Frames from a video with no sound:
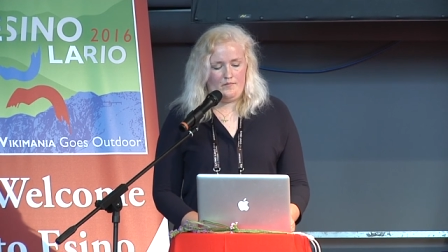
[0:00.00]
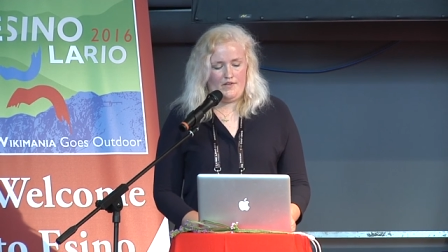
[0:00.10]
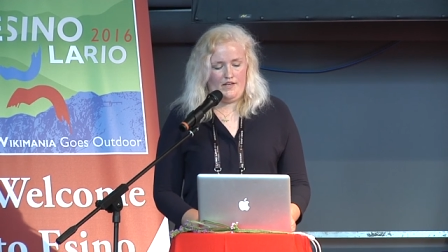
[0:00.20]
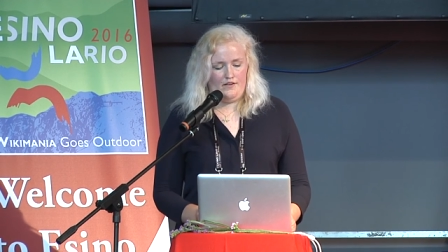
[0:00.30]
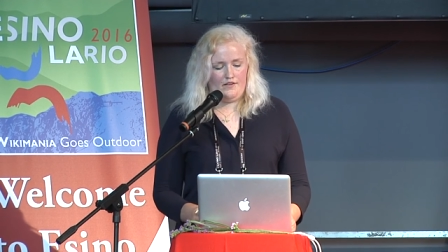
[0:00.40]

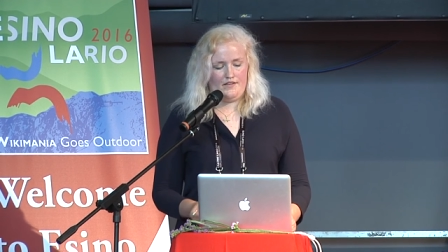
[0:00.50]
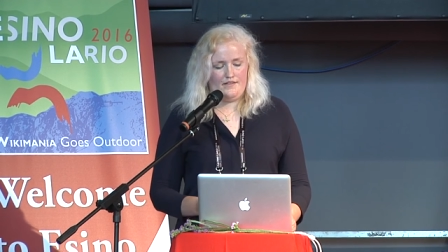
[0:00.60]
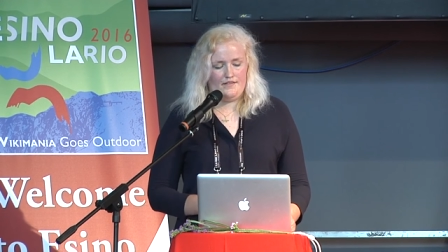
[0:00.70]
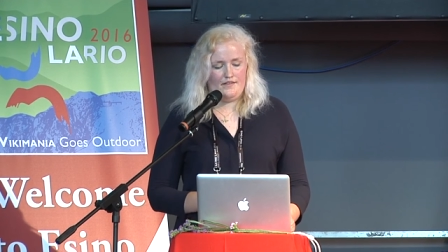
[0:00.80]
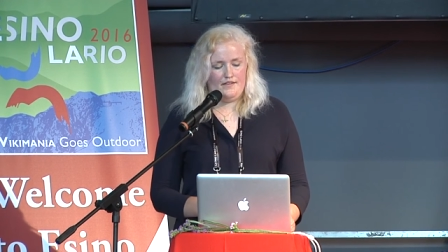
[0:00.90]
Here you
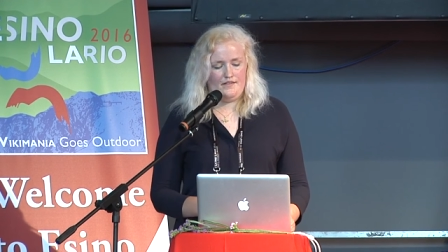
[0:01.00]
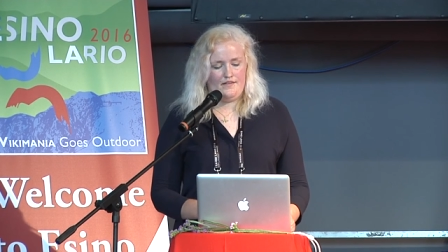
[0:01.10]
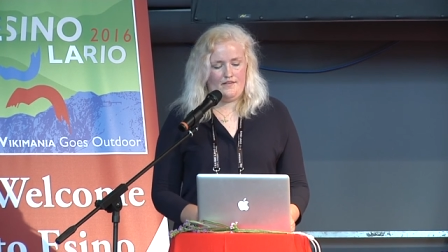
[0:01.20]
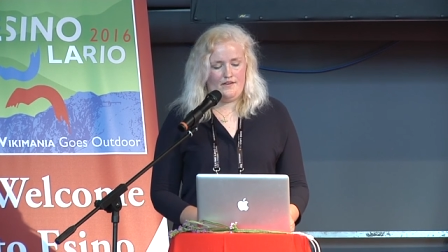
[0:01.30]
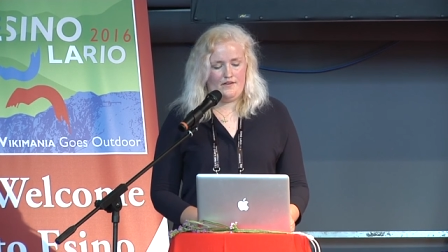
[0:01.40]
can see
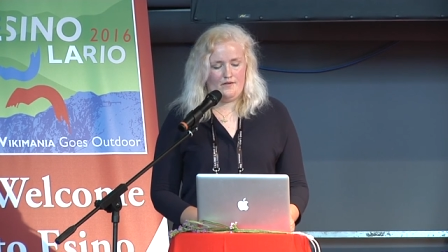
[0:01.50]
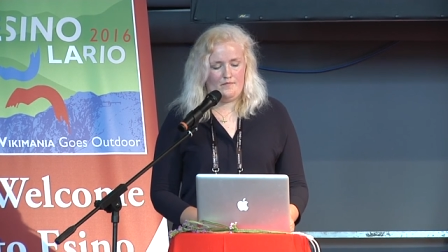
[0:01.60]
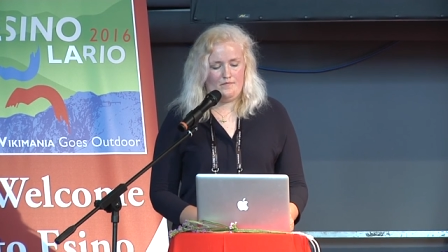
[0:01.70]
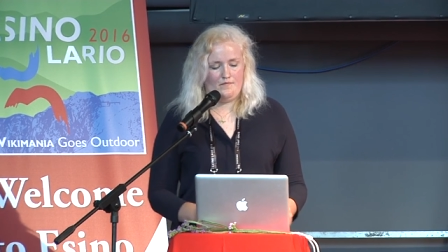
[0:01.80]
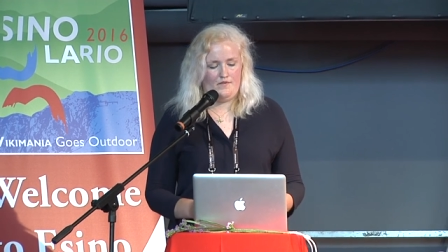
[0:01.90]
that
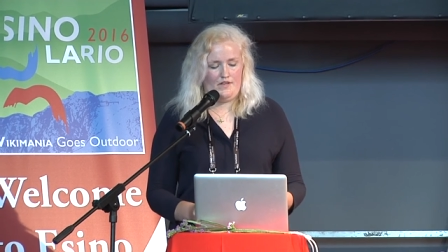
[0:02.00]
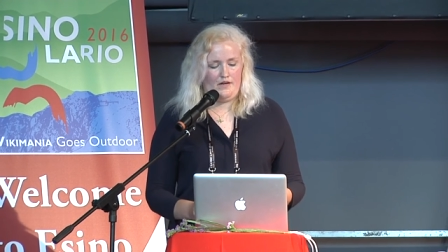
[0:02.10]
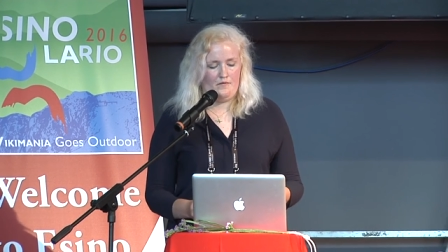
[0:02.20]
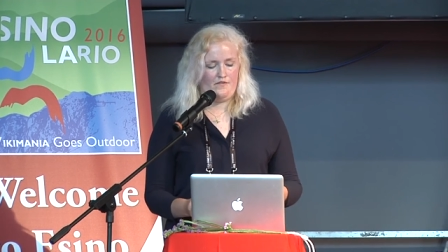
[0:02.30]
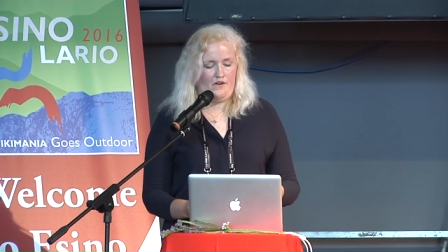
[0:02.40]
they
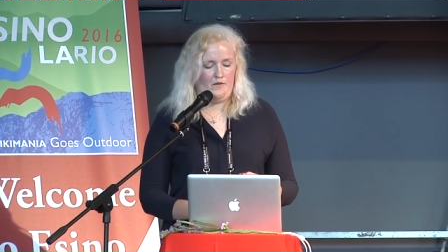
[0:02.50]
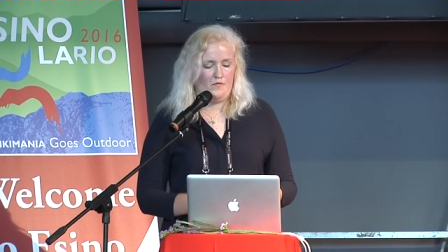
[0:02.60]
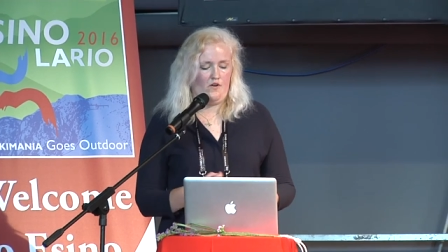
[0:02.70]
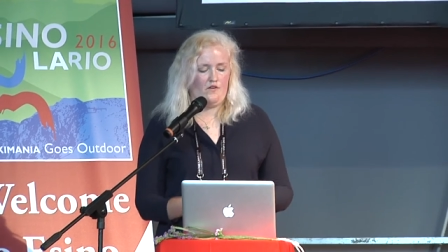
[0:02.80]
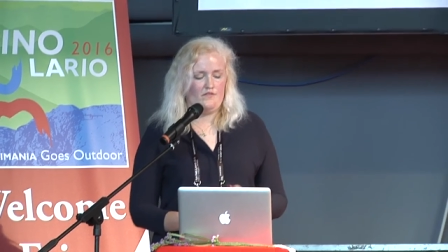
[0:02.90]
are far
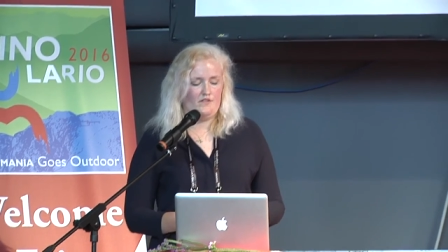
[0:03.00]
more often